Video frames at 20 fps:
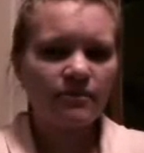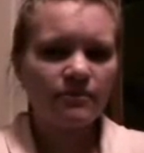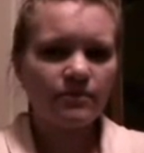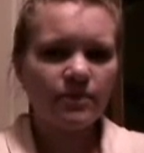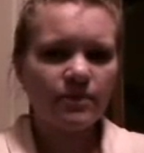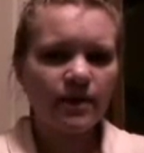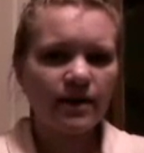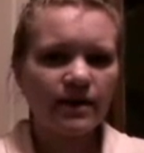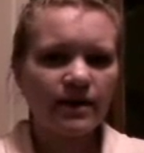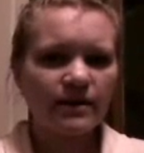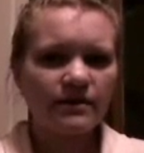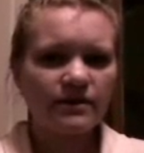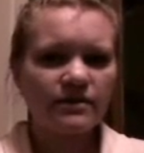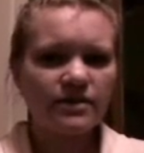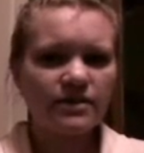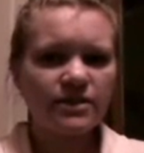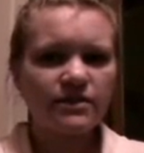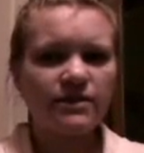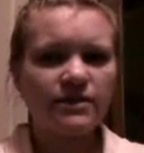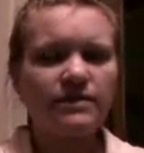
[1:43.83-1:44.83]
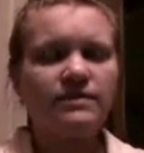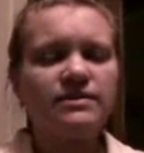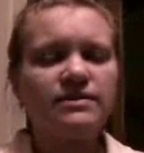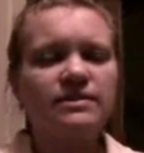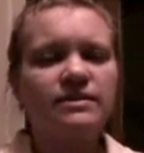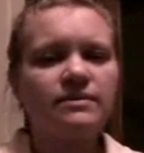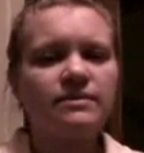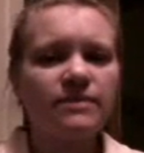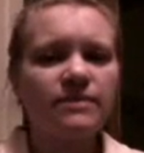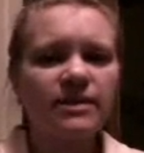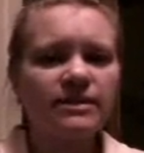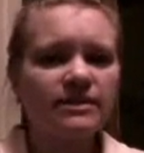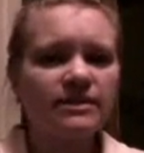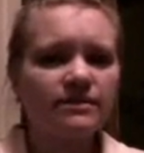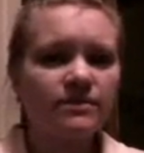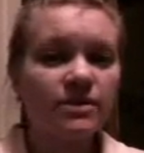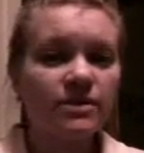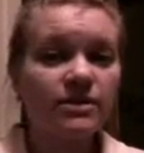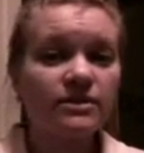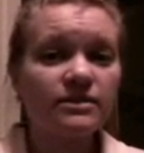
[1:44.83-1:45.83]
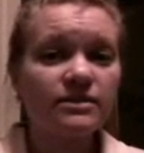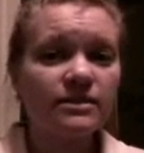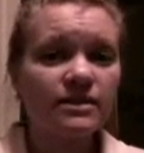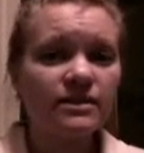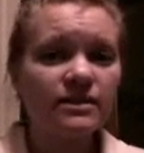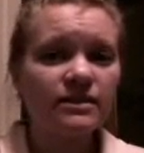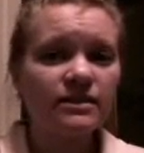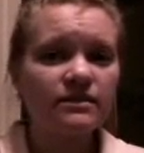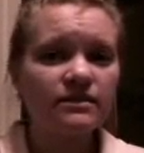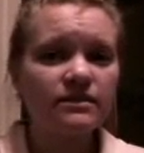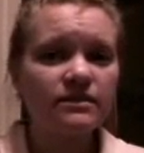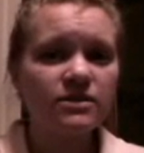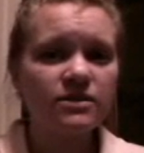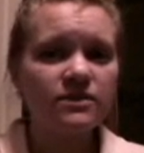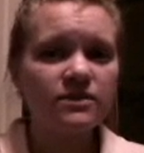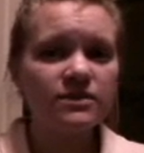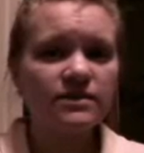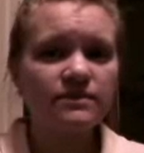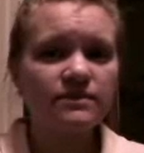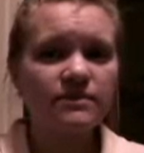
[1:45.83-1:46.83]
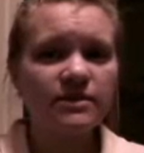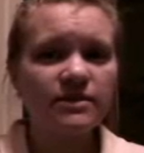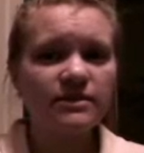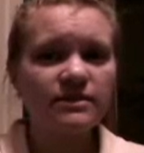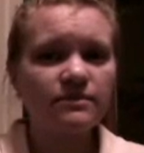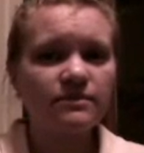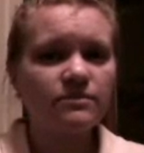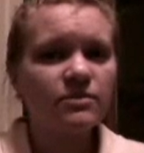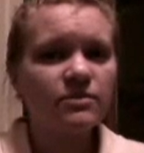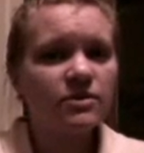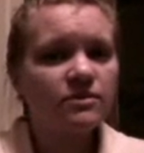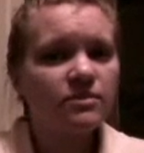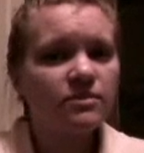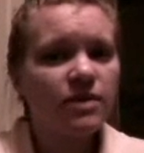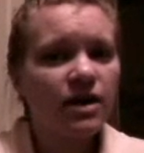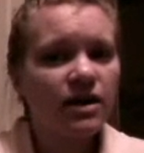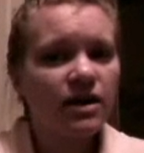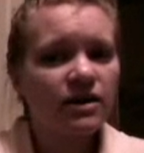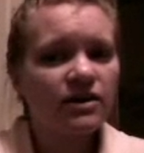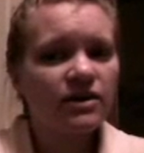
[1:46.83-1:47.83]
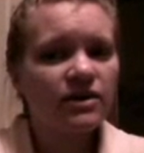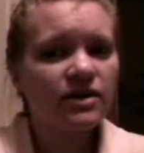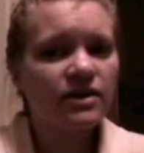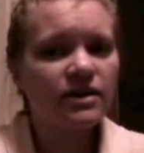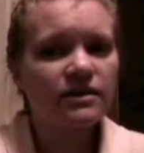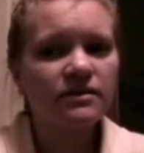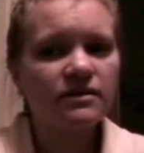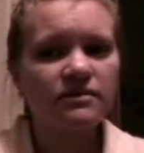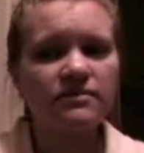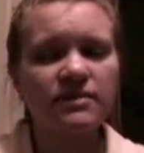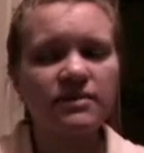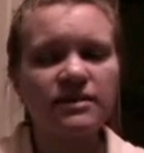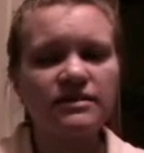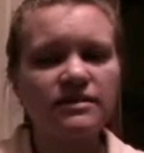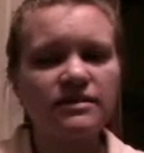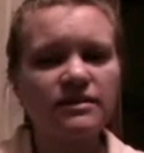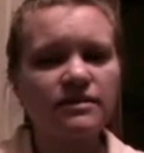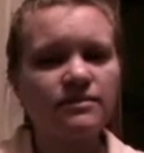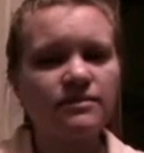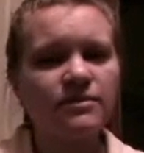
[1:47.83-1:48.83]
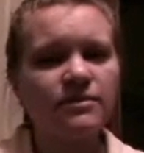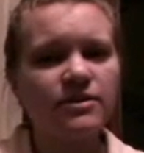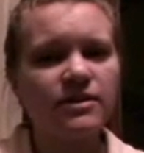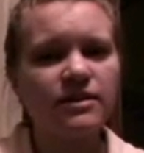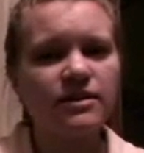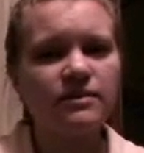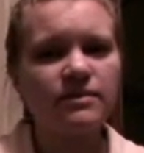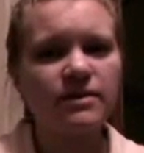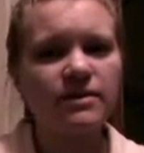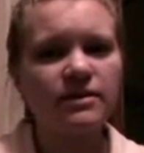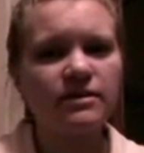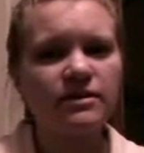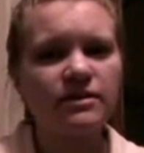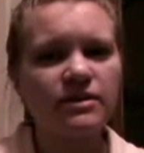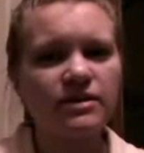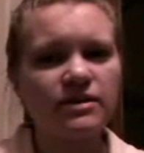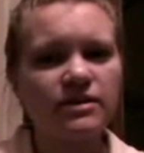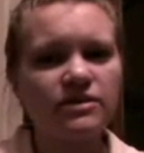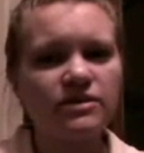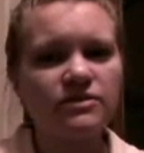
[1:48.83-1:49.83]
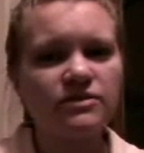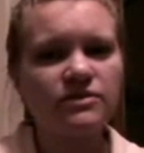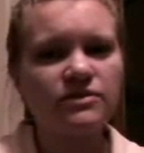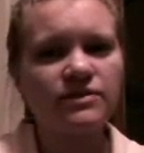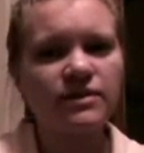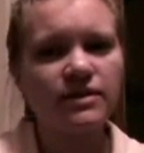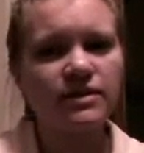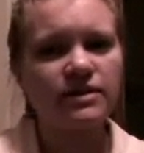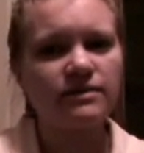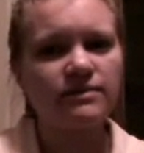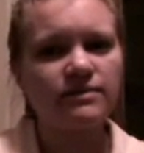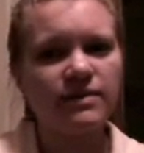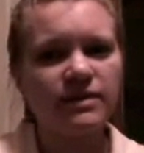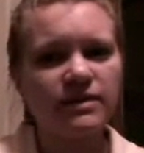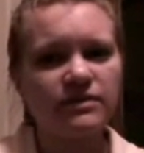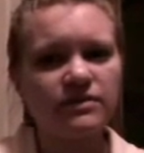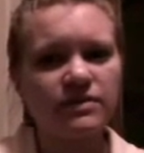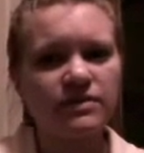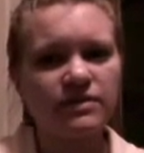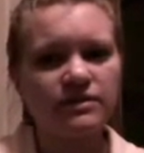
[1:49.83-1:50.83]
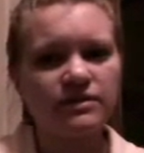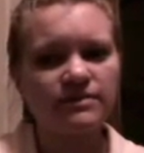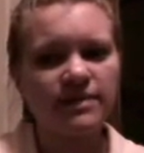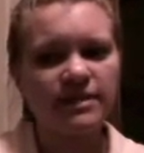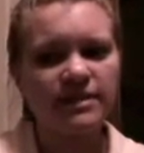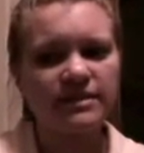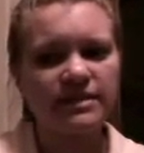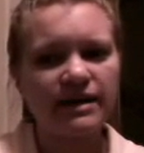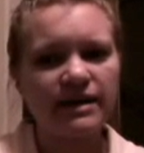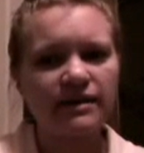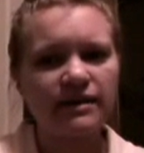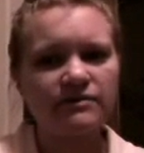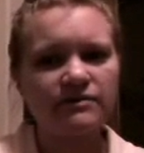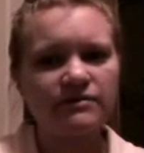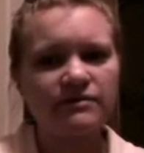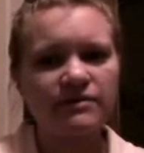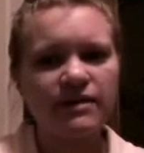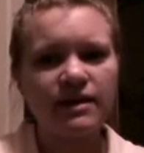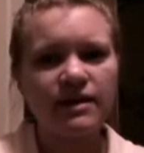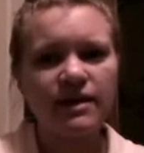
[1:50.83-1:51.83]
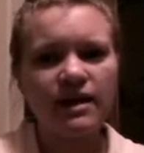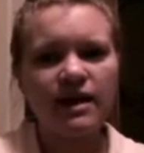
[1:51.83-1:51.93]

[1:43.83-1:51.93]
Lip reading: But Dewey was an amazing person. She was an amazing book blogger and an amazing community builder, and she was a really good mentor to myself.